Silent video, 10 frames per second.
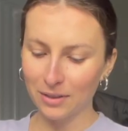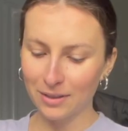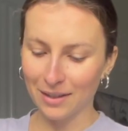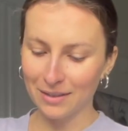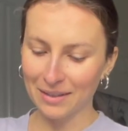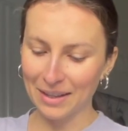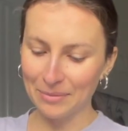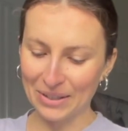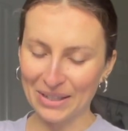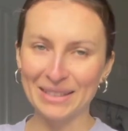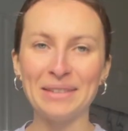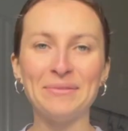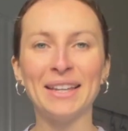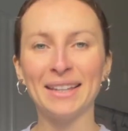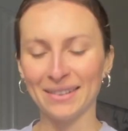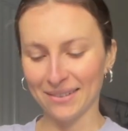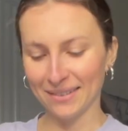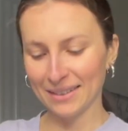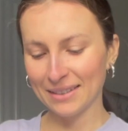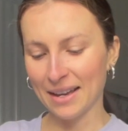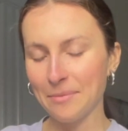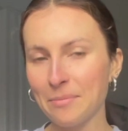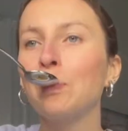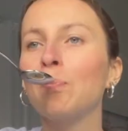it tastes like because I make it all the time.